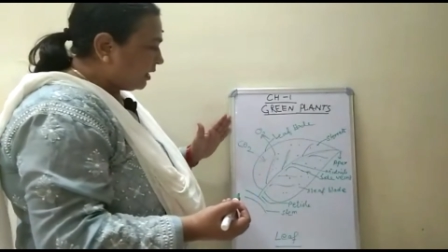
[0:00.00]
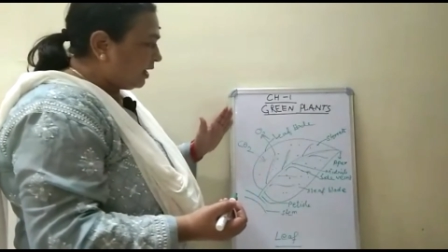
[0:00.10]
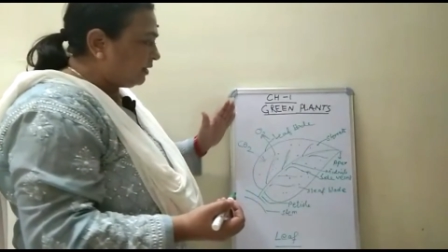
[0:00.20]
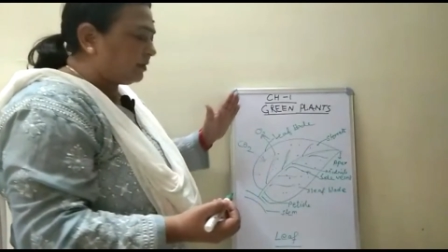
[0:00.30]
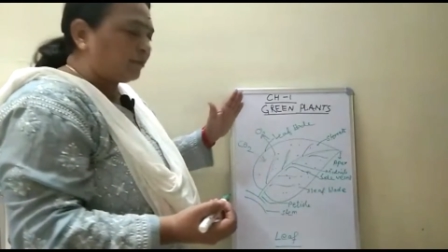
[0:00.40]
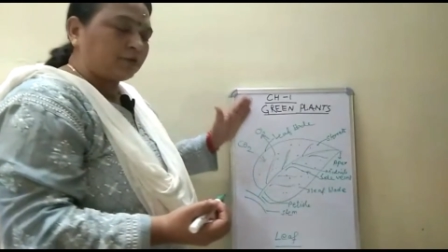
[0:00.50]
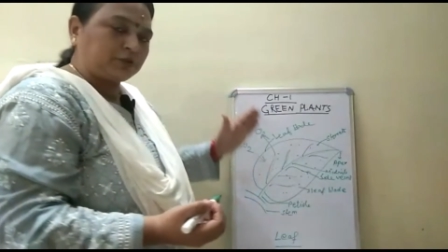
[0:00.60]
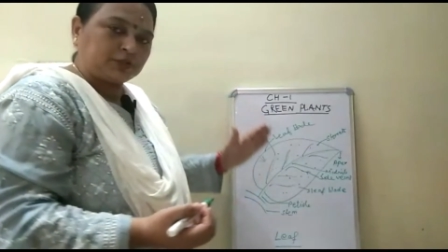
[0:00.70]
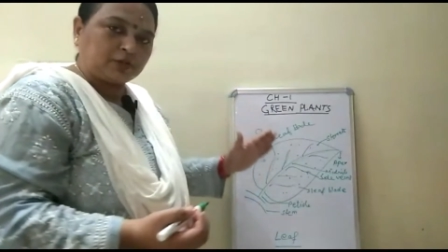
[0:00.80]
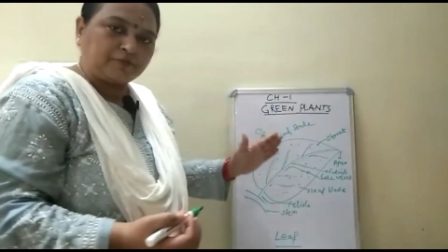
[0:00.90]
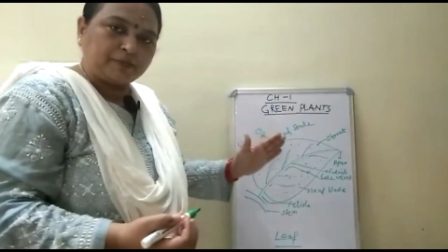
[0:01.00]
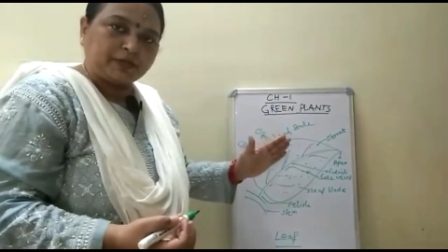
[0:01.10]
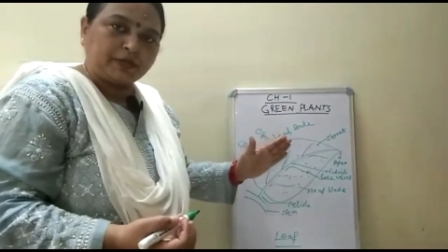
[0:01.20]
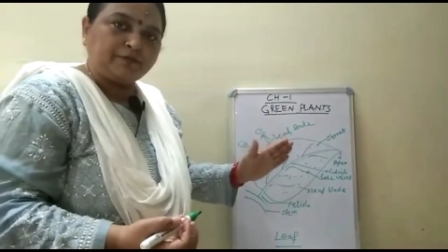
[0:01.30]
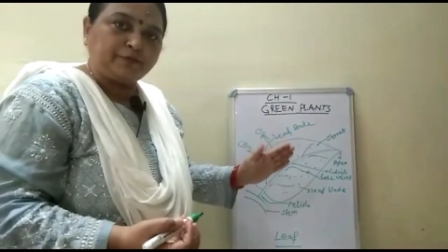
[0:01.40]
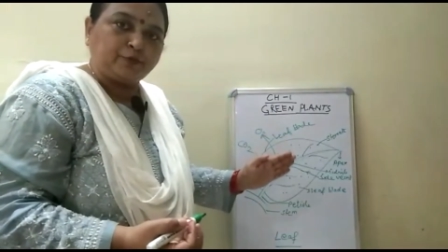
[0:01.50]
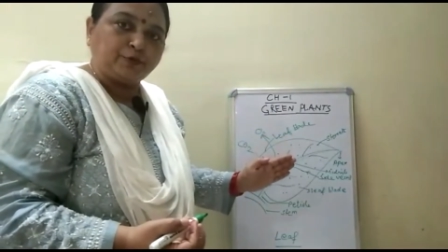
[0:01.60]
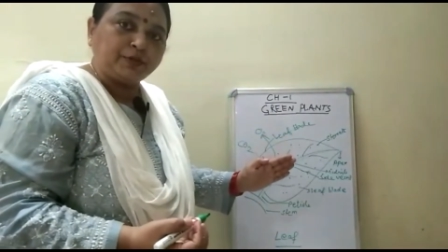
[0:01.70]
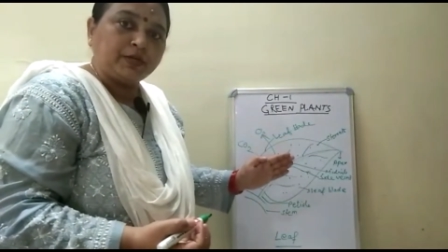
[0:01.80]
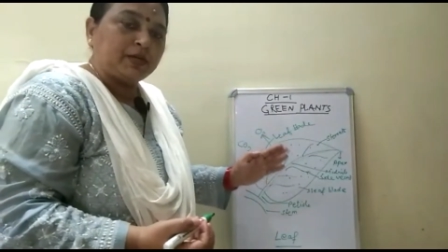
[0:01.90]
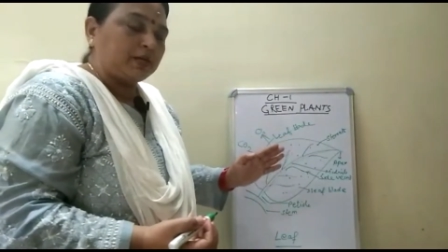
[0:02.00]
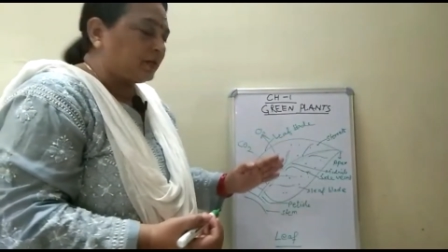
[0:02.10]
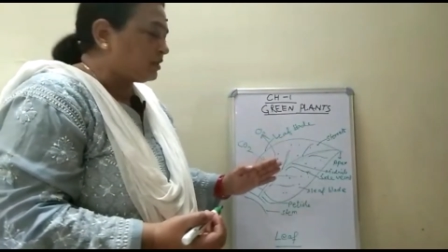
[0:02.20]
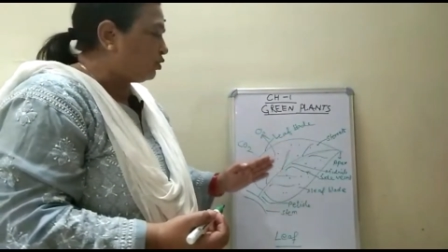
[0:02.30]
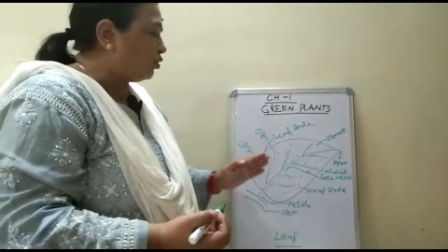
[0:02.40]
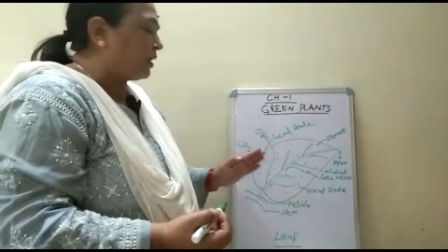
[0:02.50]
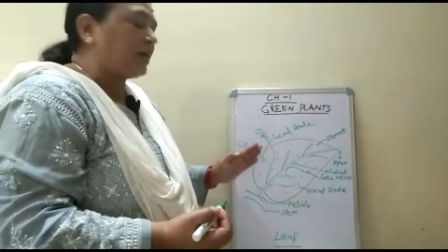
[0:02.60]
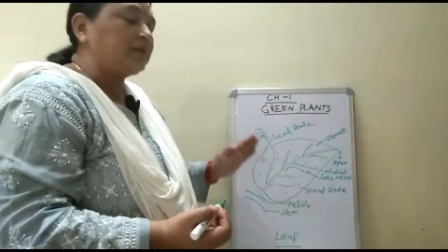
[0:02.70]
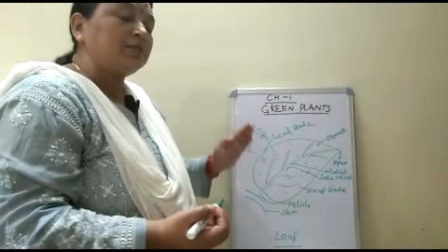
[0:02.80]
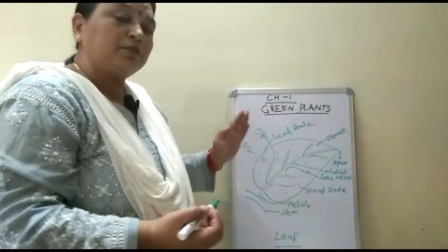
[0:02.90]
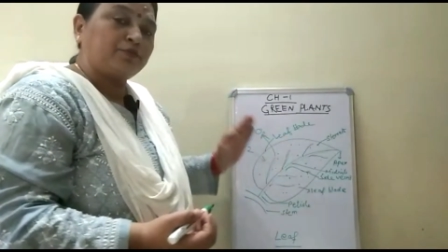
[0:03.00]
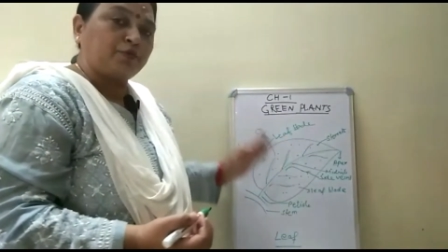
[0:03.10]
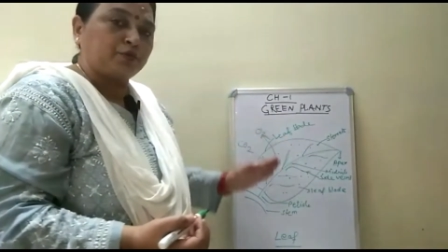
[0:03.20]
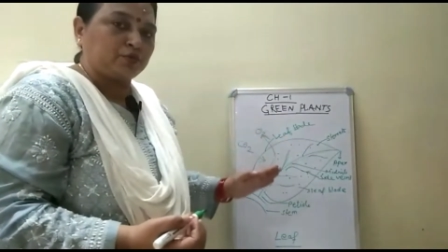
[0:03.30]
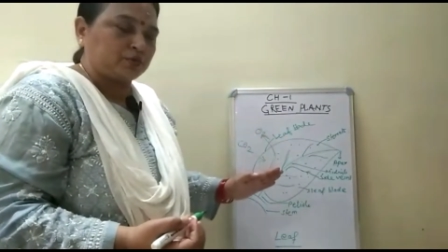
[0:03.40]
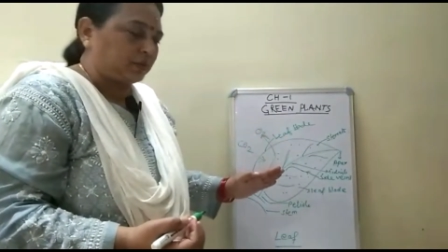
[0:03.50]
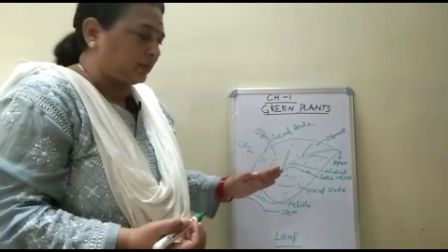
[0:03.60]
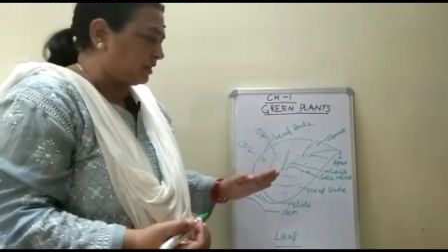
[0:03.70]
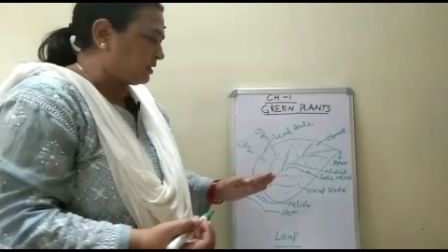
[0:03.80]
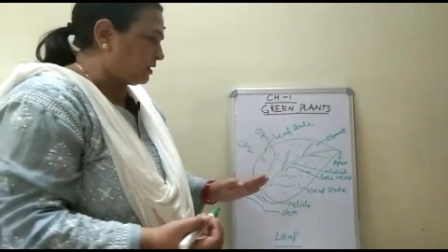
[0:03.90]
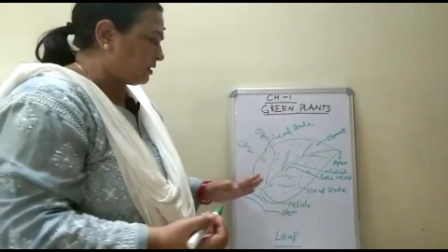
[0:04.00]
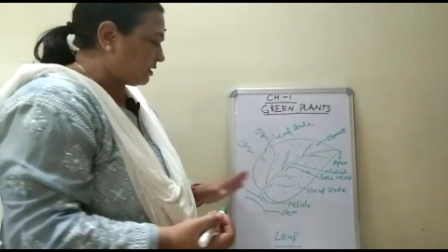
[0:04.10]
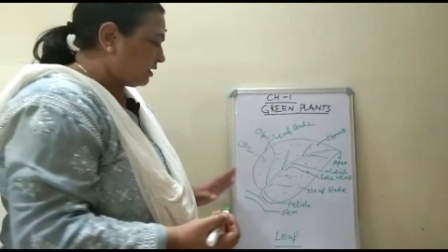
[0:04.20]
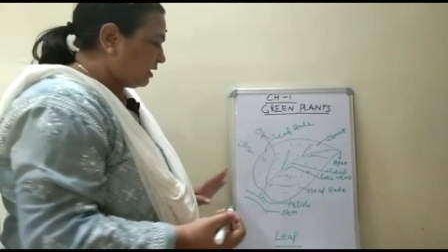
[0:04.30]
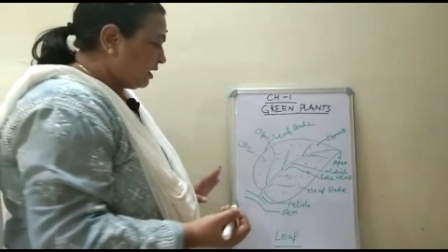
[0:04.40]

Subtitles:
and the process of making food is known as photosynthesis.